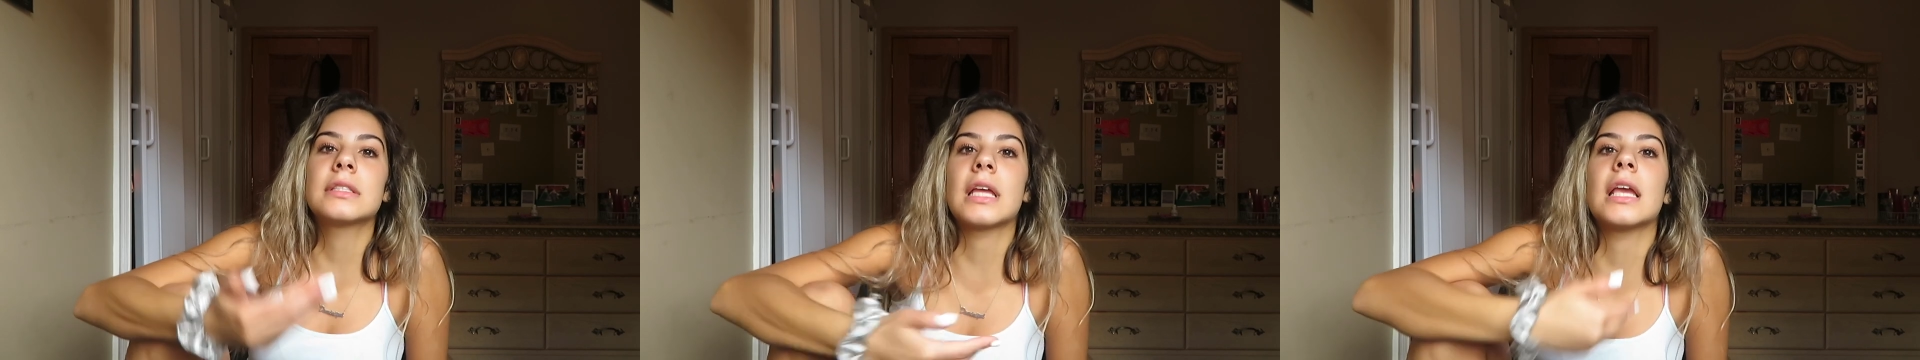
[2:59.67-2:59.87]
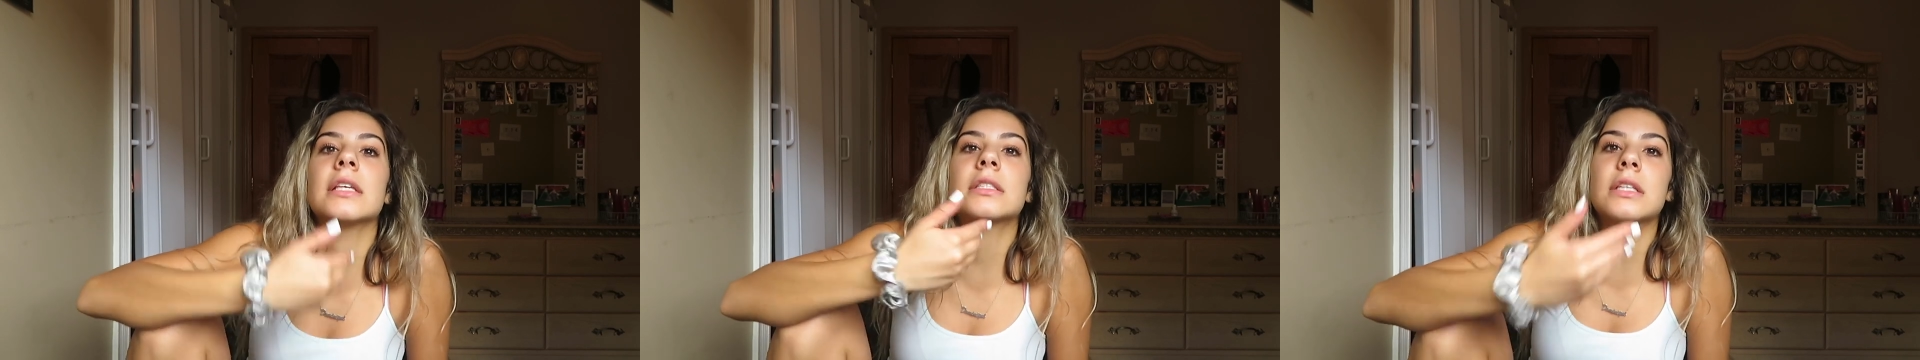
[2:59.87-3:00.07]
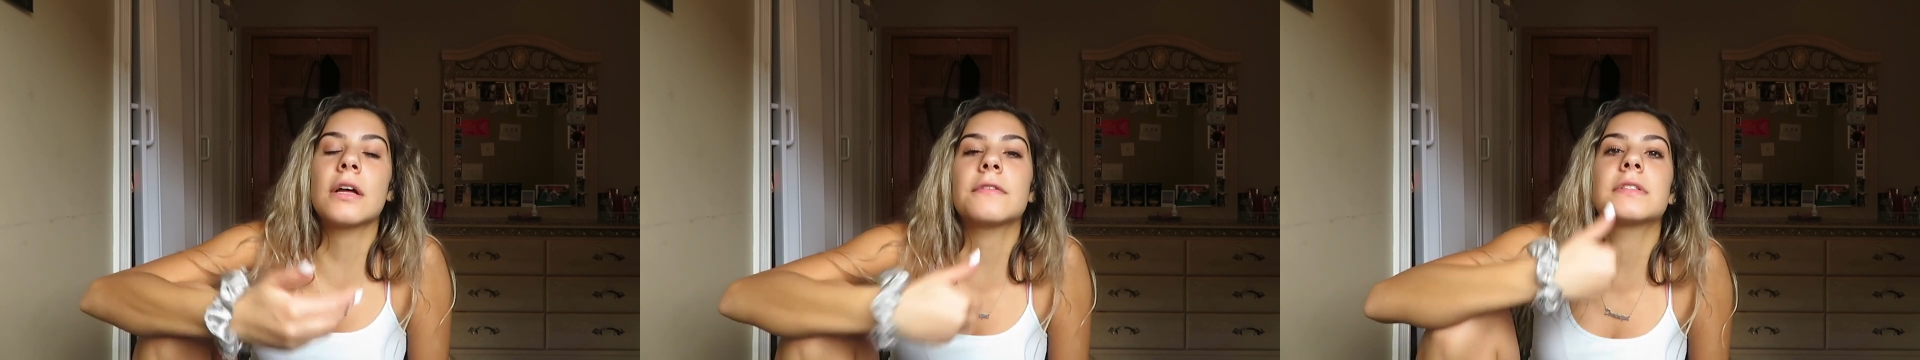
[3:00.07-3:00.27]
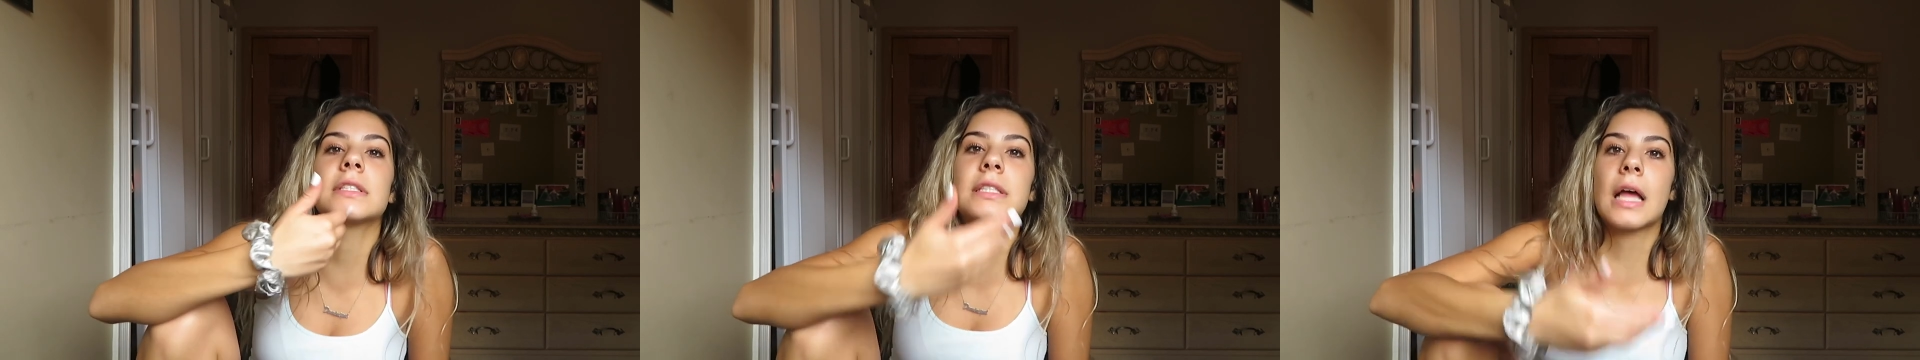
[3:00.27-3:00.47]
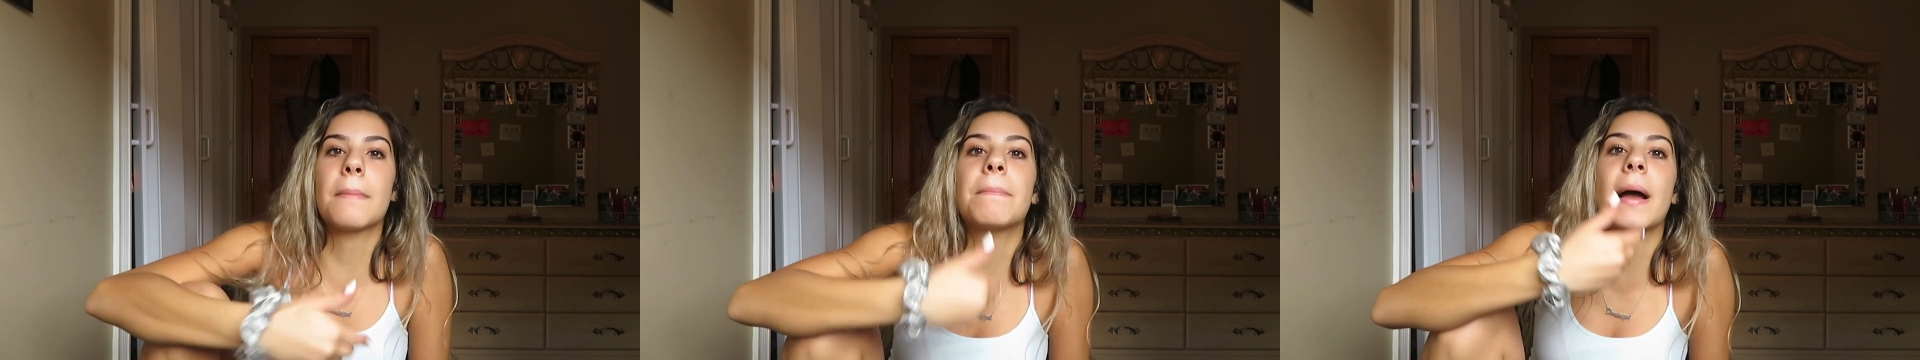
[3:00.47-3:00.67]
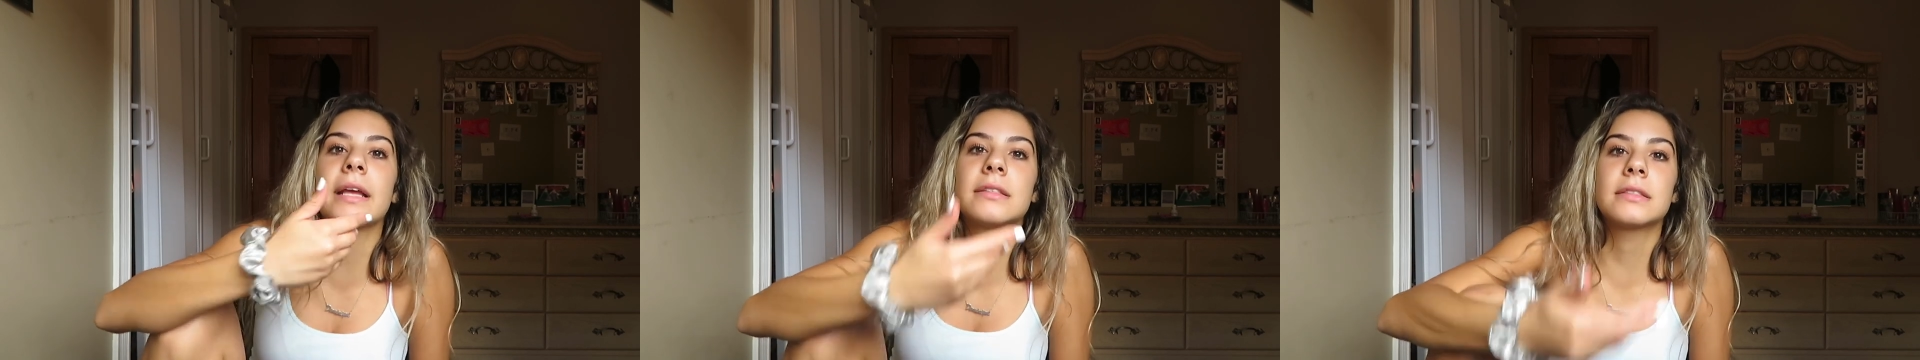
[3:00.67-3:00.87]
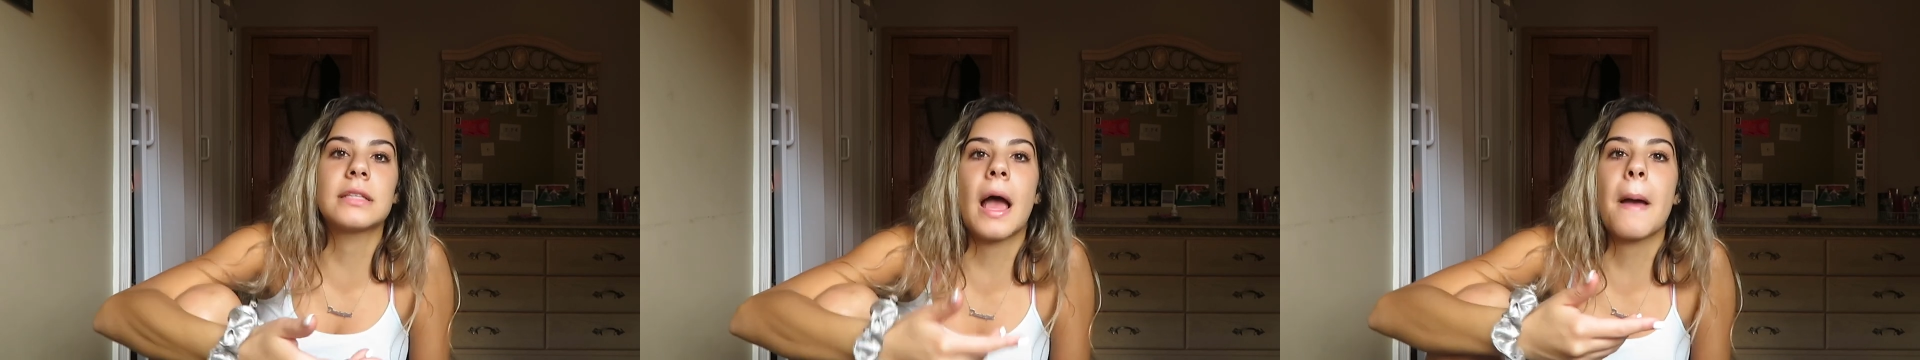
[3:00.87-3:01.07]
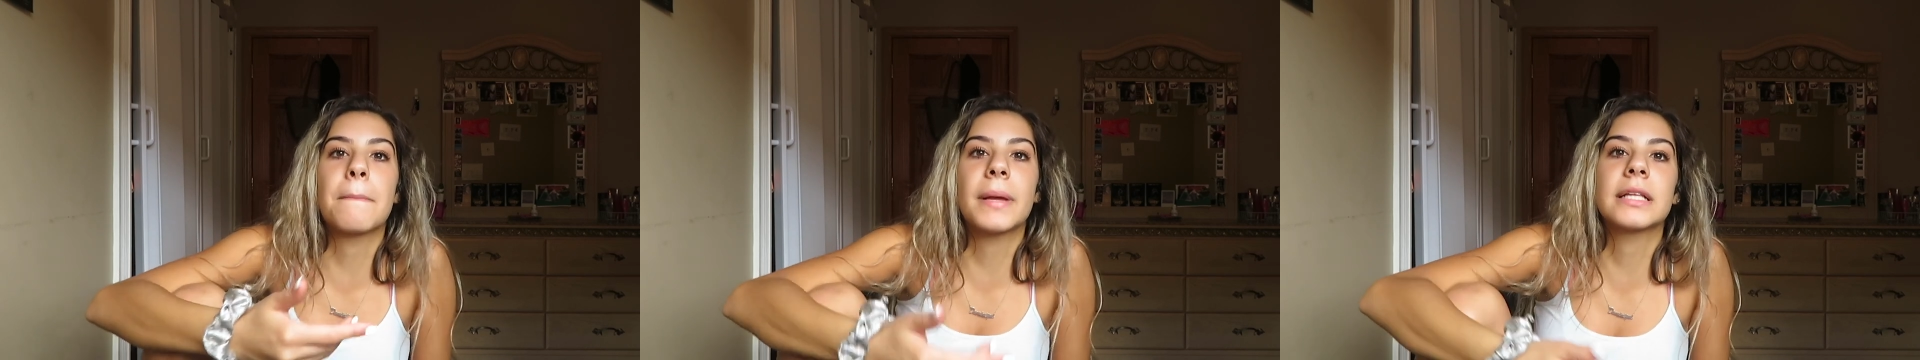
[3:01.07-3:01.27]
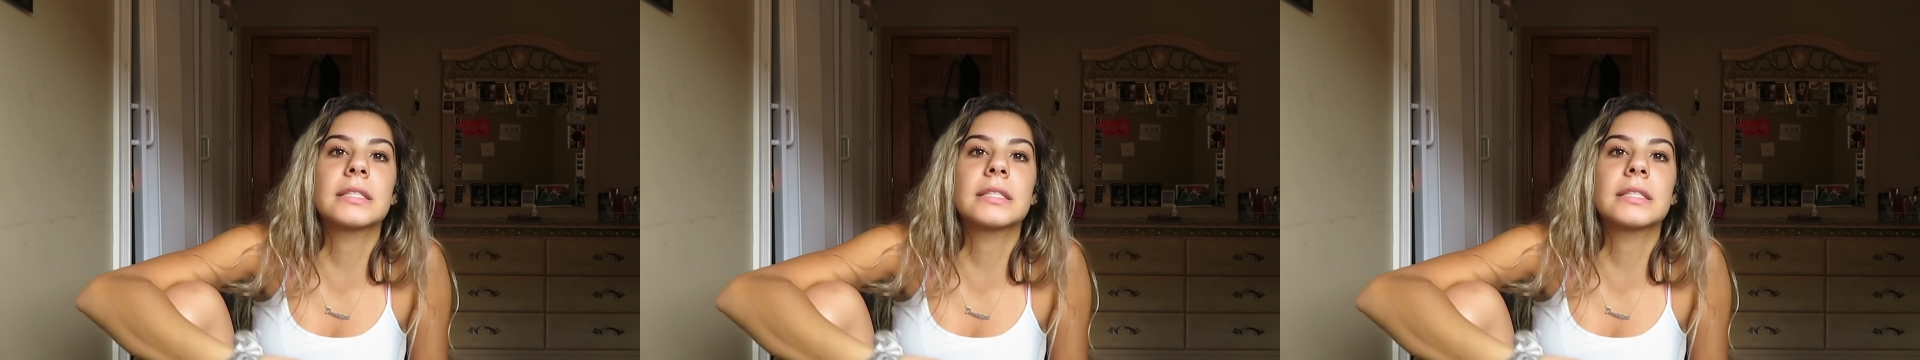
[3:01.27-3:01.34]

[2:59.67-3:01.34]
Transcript: stay stuff step by step.